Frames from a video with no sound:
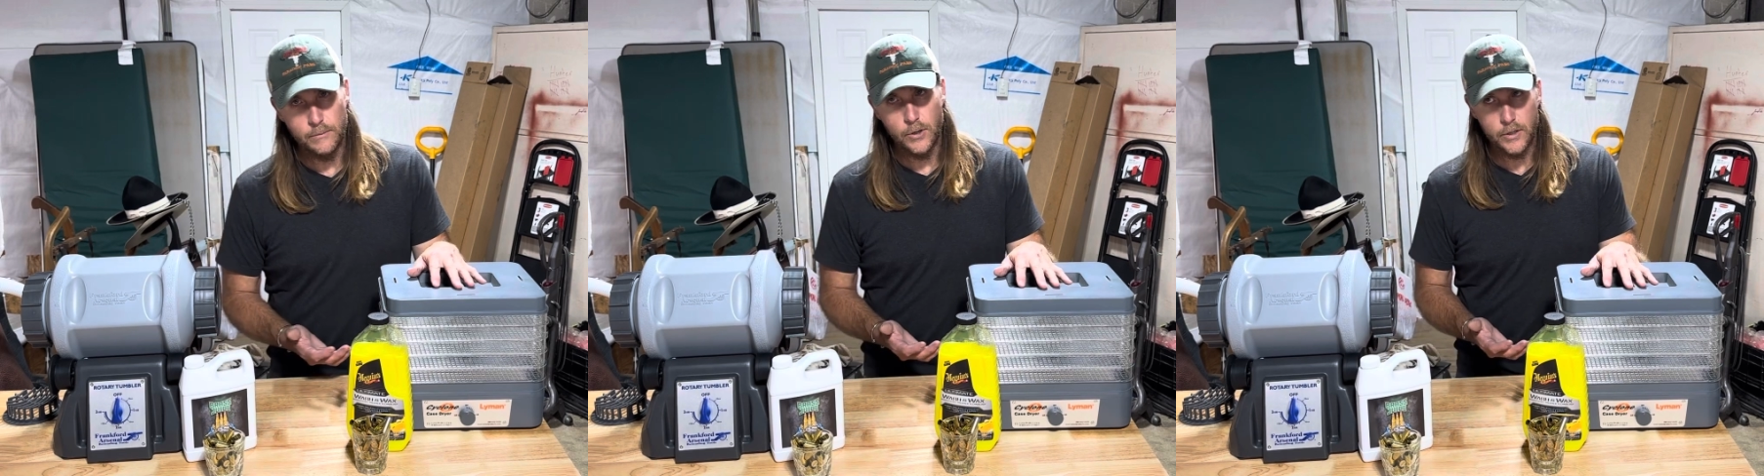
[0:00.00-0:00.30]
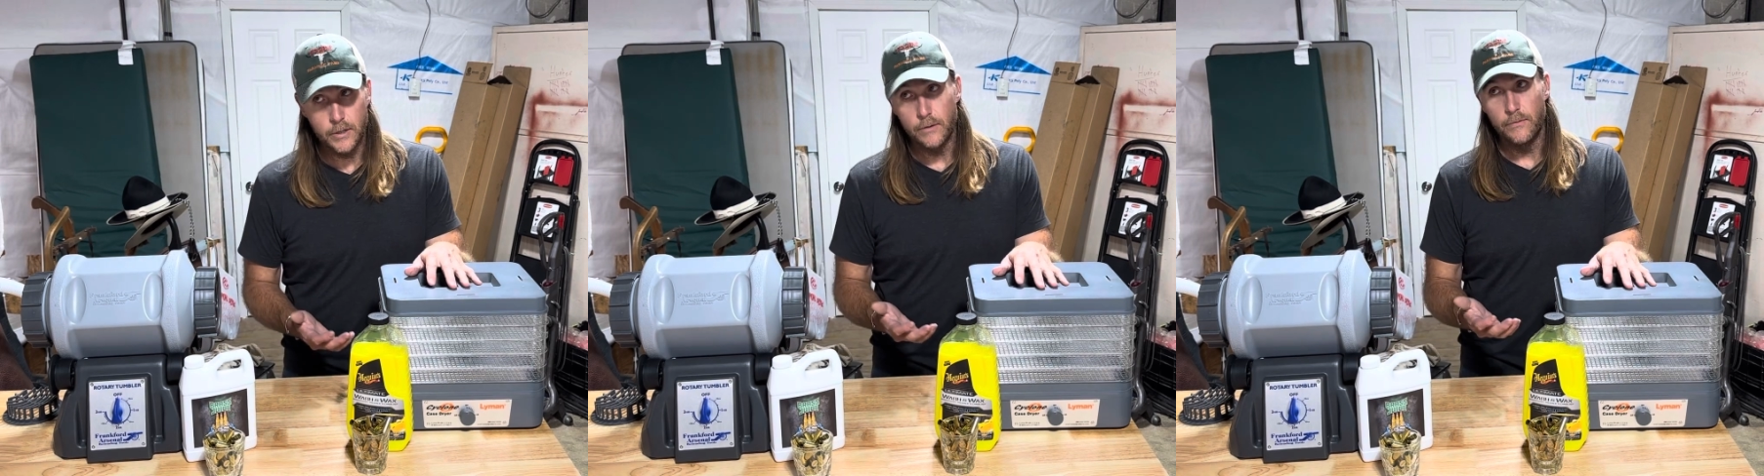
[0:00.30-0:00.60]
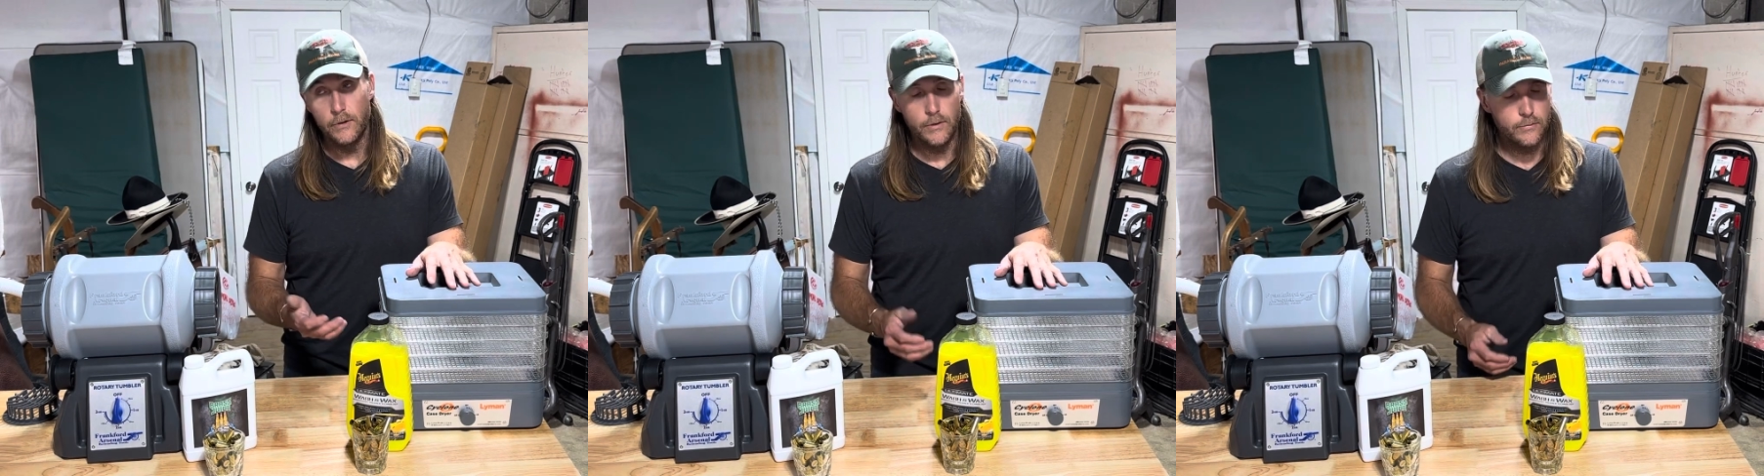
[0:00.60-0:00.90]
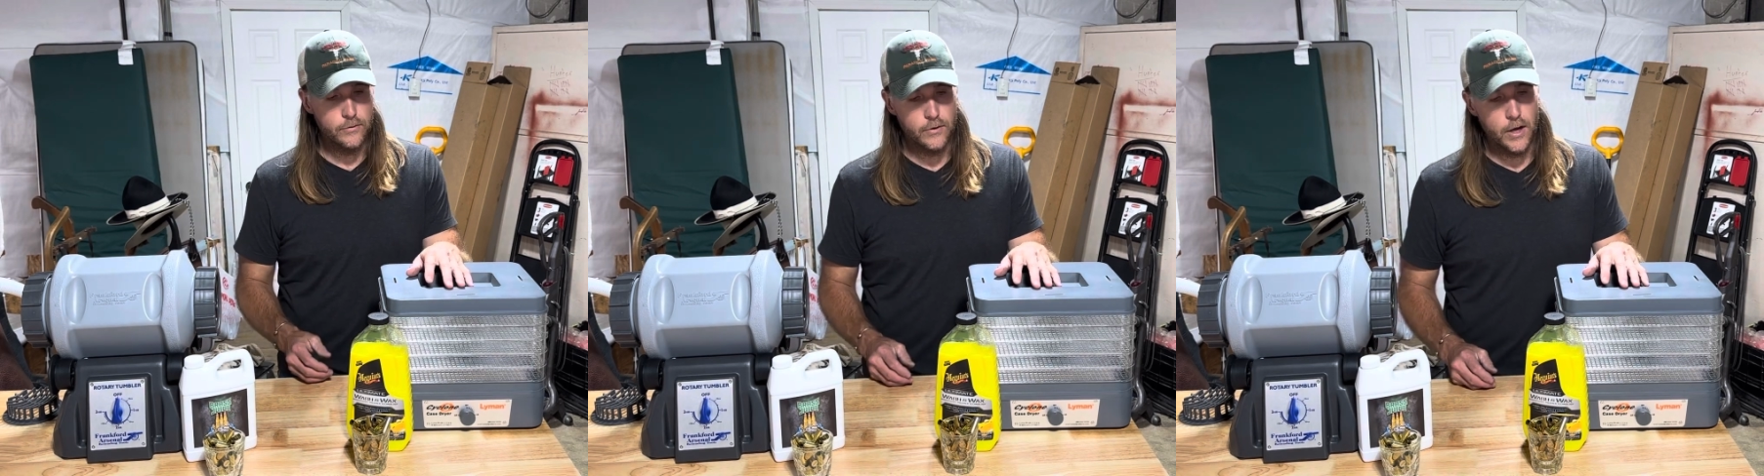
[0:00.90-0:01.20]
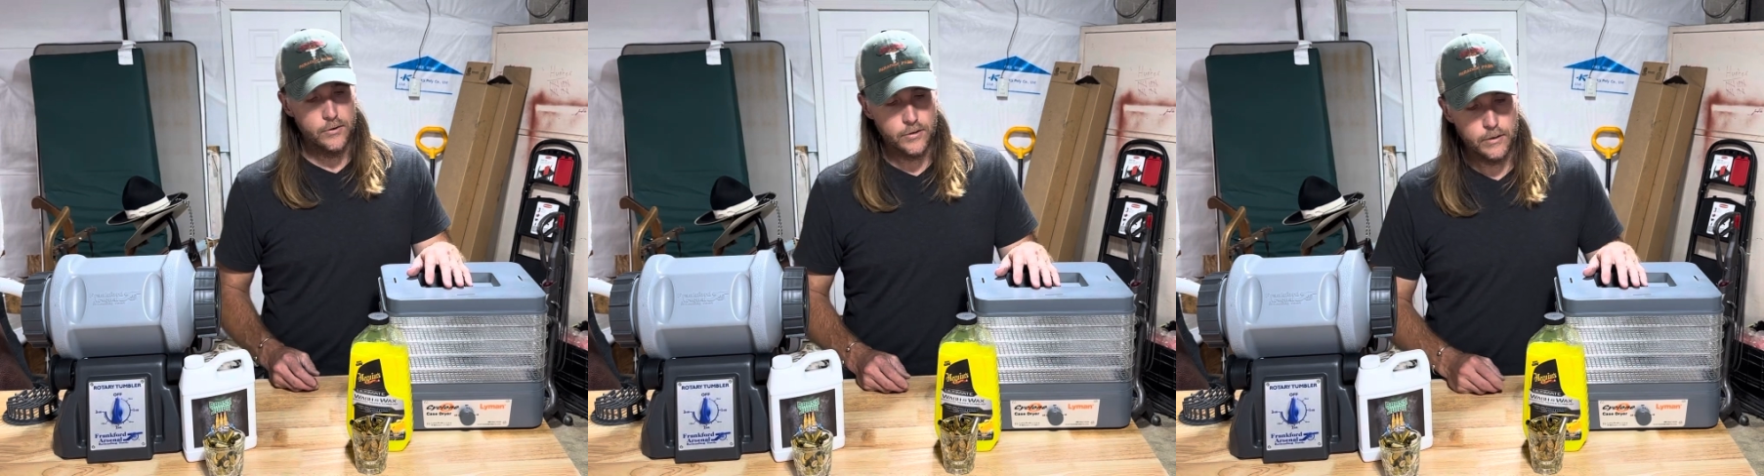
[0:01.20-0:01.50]
market, a few different
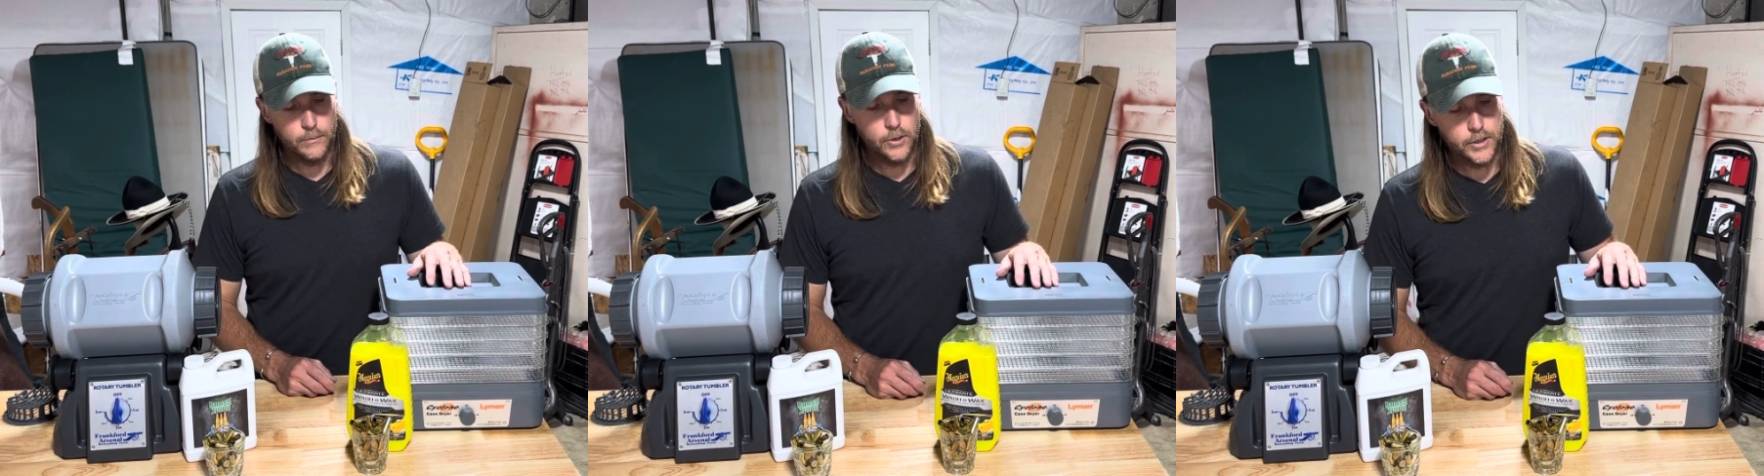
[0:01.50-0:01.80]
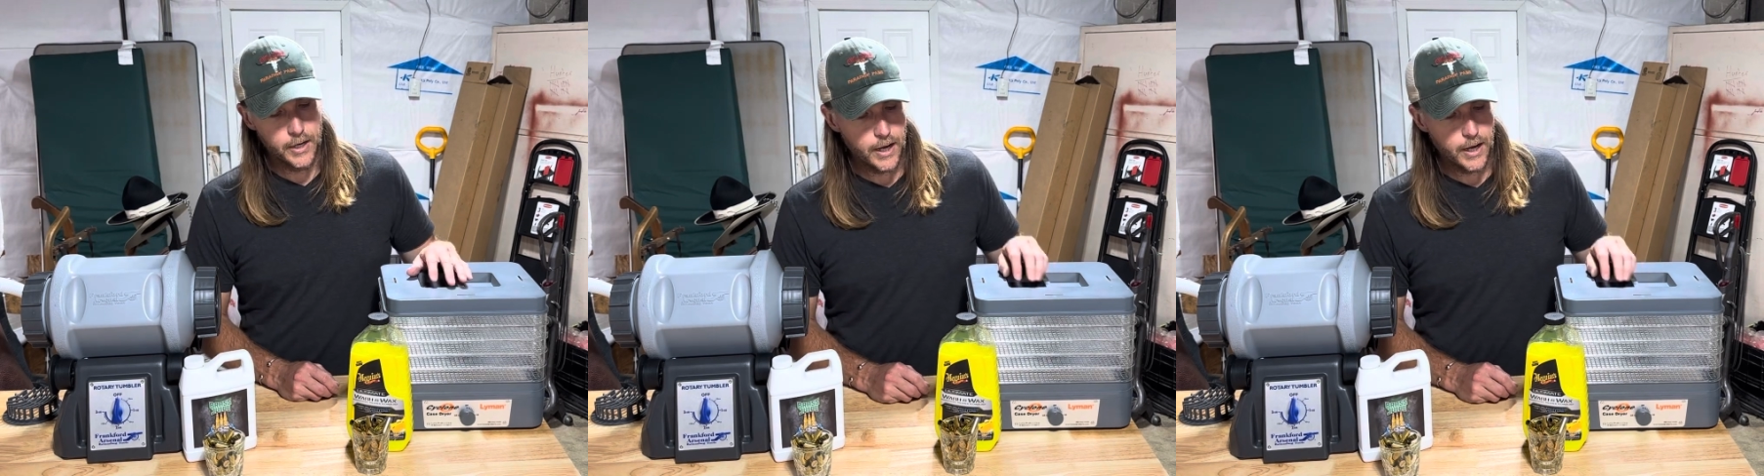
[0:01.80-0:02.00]
dryers on the market.